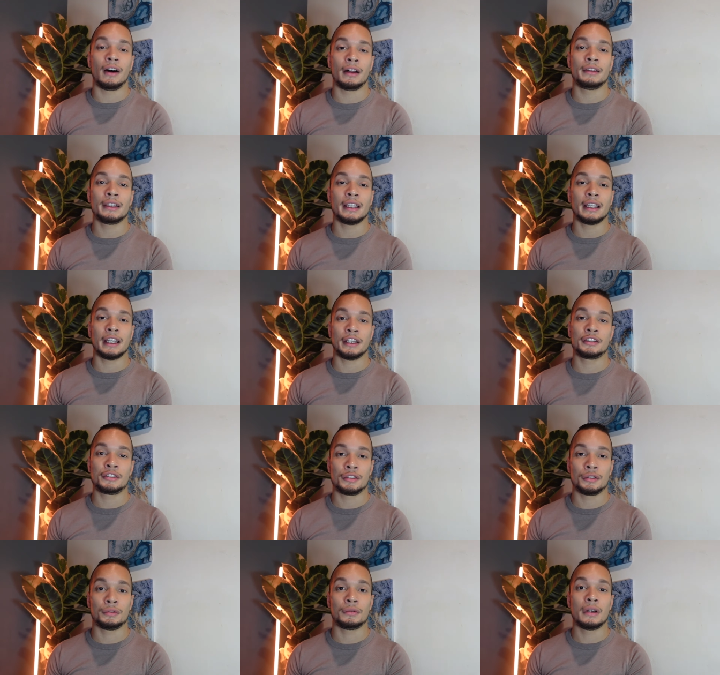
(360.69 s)
on the
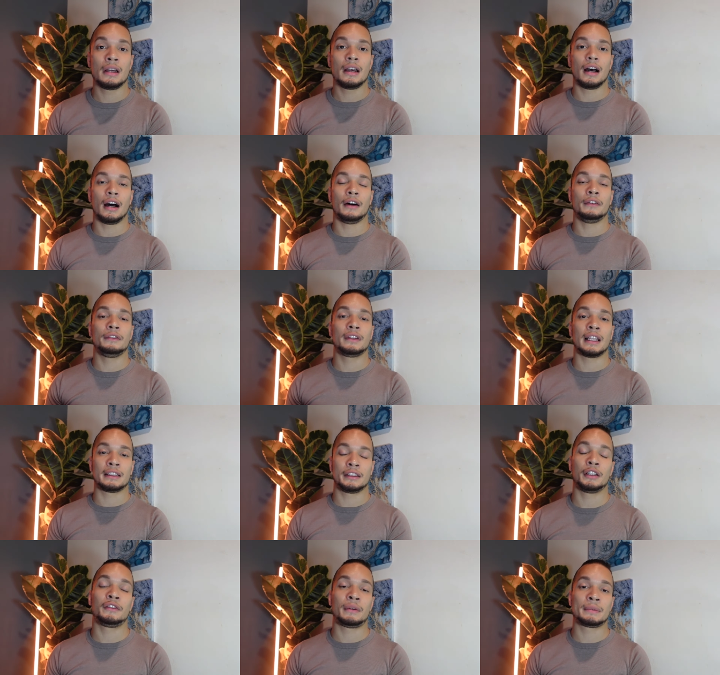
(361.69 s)
issue of
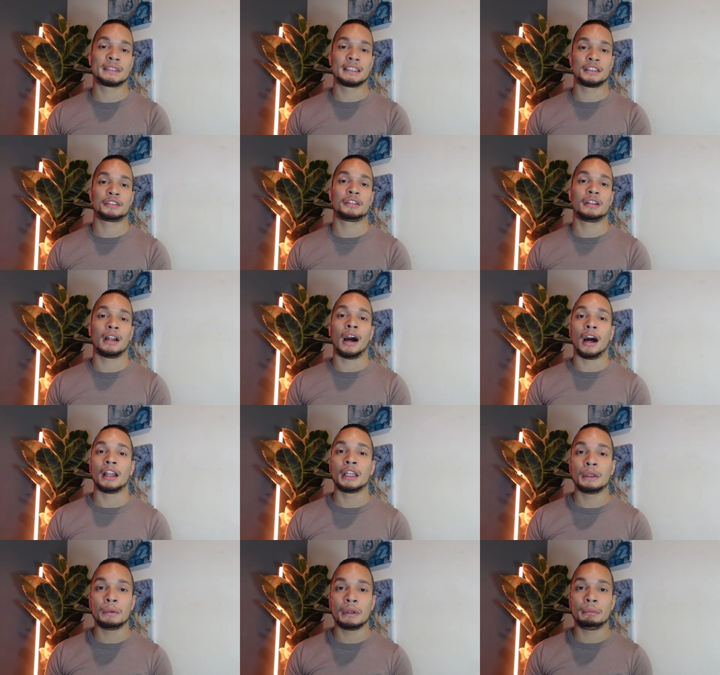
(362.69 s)
Latino representation in
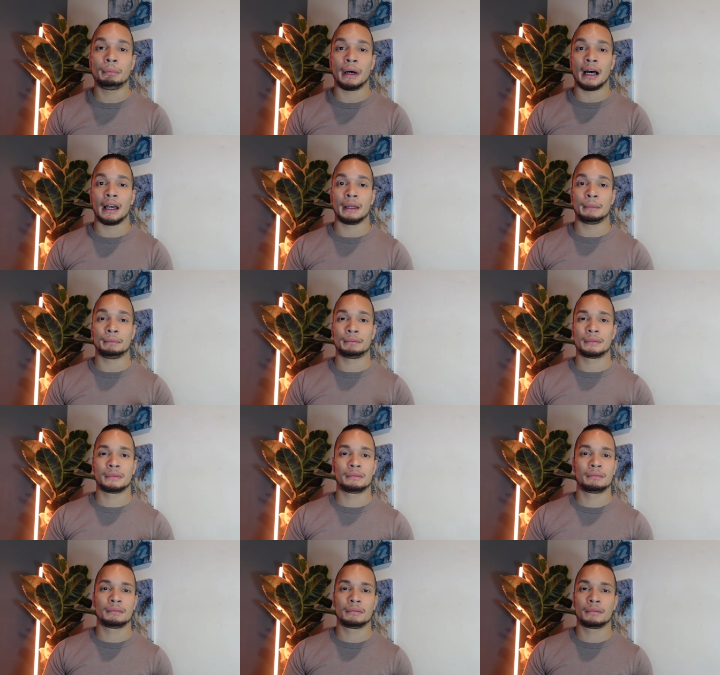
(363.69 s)
Hollywood by
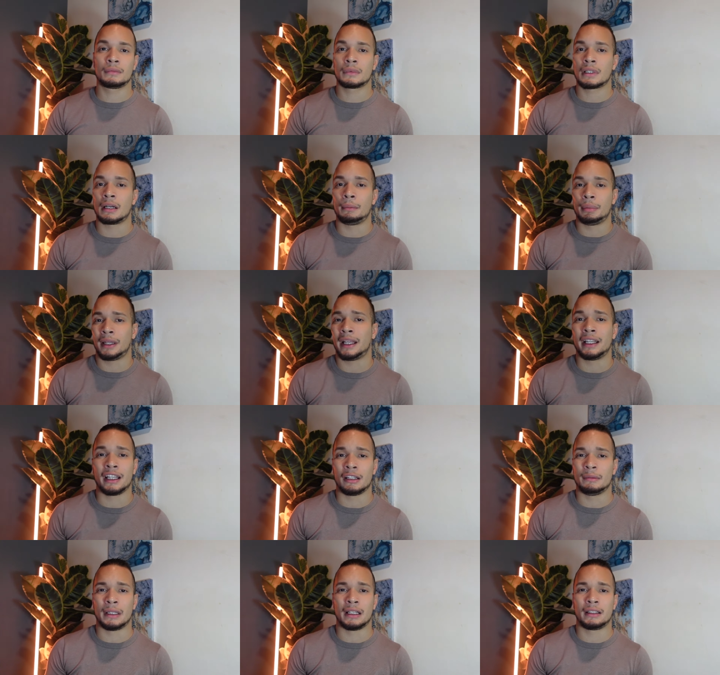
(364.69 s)
complaining
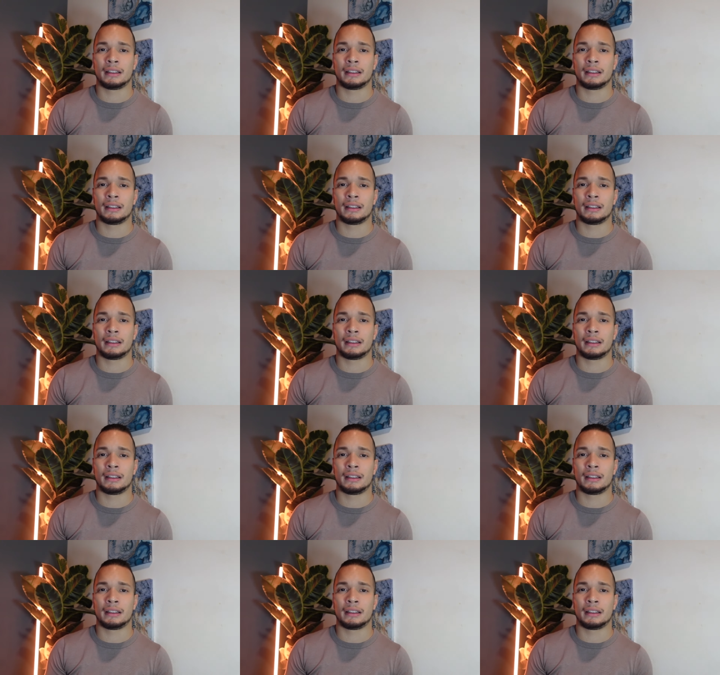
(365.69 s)
about